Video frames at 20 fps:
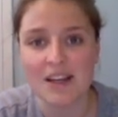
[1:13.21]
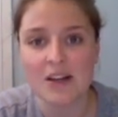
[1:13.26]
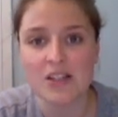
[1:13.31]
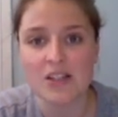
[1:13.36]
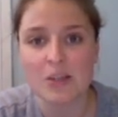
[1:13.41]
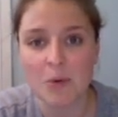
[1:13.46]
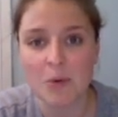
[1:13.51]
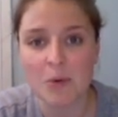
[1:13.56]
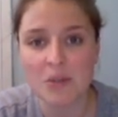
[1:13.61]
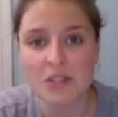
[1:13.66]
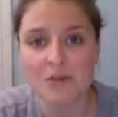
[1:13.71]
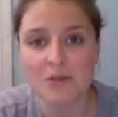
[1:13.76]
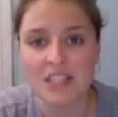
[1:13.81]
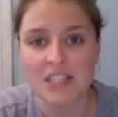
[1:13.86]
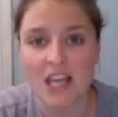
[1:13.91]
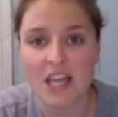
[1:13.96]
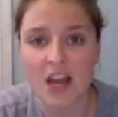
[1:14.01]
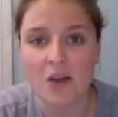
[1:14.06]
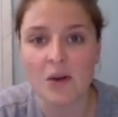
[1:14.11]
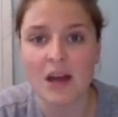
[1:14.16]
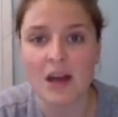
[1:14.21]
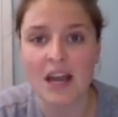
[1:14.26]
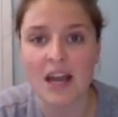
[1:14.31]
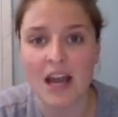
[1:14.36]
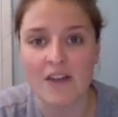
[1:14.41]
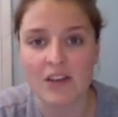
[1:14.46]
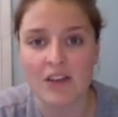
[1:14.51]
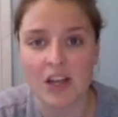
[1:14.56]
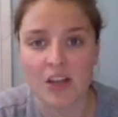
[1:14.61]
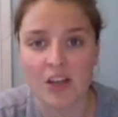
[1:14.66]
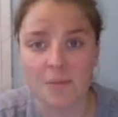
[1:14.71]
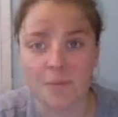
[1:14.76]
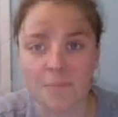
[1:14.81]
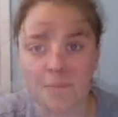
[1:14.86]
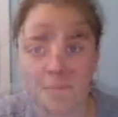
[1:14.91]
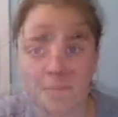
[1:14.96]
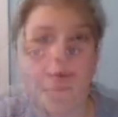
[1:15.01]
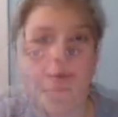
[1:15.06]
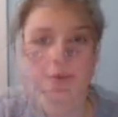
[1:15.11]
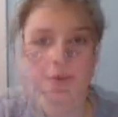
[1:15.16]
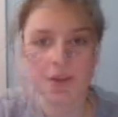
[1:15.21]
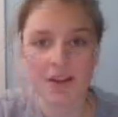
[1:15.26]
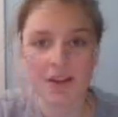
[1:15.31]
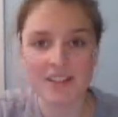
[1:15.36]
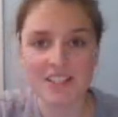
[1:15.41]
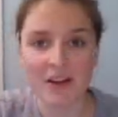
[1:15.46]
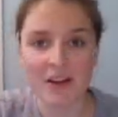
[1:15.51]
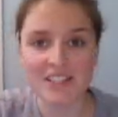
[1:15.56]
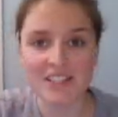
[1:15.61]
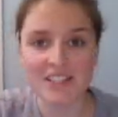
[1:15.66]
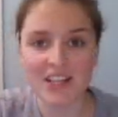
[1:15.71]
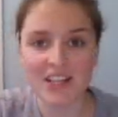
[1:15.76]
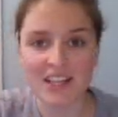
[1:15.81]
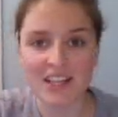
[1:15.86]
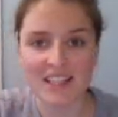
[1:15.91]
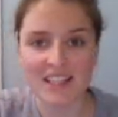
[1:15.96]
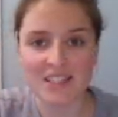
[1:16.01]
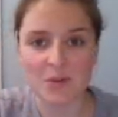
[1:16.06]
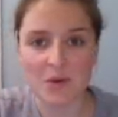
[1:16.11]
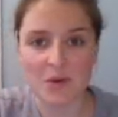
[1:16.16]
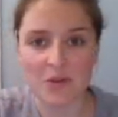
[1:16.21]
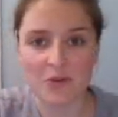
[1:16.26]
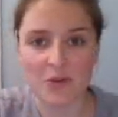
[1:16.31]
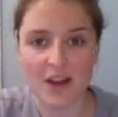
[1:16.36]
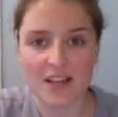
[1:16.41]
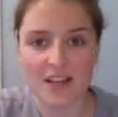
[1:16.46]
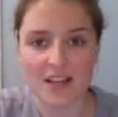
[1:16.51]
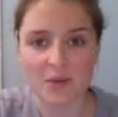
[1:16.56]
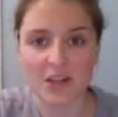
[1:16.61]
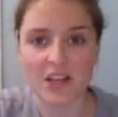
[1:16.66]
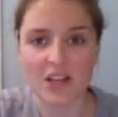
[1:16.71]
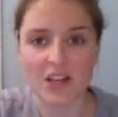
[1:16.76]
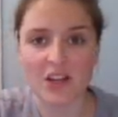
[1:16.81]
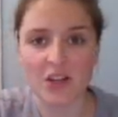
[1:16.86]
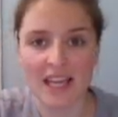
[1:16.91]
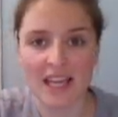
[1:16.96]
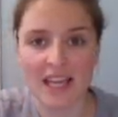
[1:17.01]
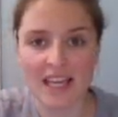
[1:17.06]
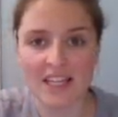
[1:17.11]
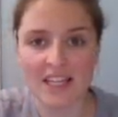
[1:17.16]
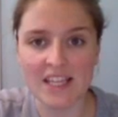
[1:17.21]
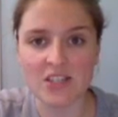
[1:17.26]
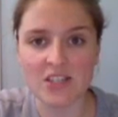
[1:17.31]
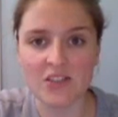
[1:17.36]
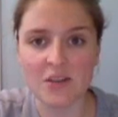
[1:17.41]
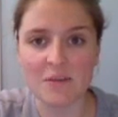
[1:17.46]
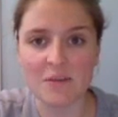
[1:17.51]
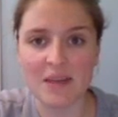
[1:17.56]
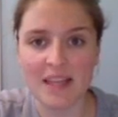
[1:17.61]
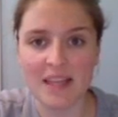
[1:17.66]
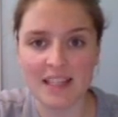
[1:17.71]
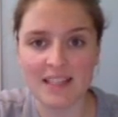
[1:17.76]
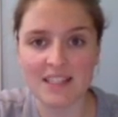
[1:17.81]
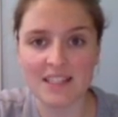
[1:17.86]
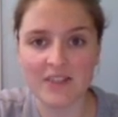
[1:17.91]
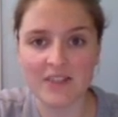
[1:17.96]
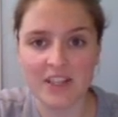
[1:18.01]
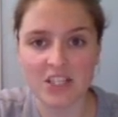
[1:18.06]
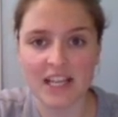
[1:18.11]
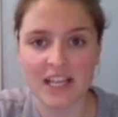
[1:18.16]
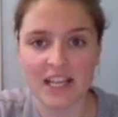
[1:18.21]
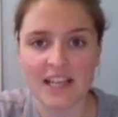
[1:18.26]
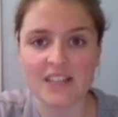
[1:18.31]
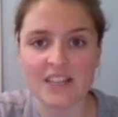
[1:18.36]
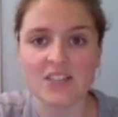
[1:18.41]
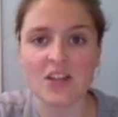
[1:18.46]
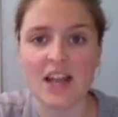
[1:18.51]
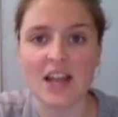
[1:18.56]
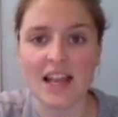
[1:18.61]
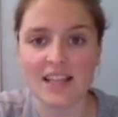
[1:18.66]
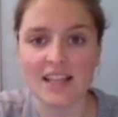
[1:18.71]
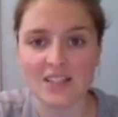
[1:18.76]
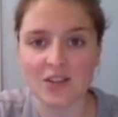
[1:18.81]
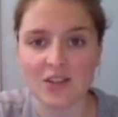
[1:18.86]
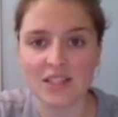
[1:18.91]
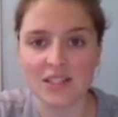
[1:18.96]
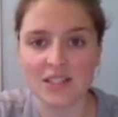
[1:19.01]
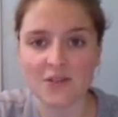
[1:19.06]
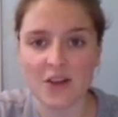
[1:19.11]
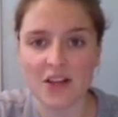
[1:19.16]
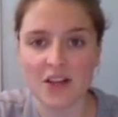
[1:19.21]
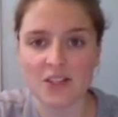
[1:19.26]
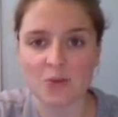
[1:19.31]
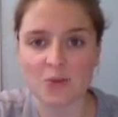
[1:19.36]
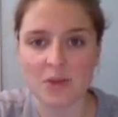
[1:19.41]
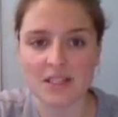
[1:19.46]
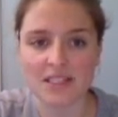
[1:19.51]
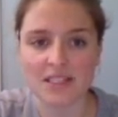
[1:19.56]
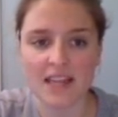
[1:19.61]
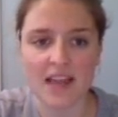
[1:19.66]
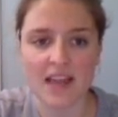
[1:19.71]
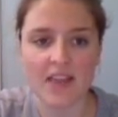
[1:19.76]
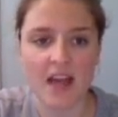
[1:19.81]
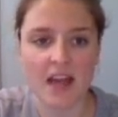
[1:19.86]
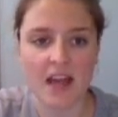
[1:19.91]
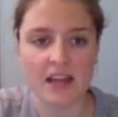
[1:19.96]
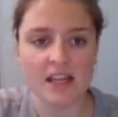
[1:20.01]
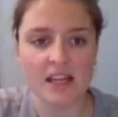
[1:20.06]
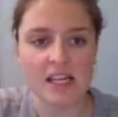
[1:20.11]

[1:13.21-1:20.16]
So pause the video and have a look. Okay, we're going to look at this one first. We're going to look at each of them individually. So let's do this first one together.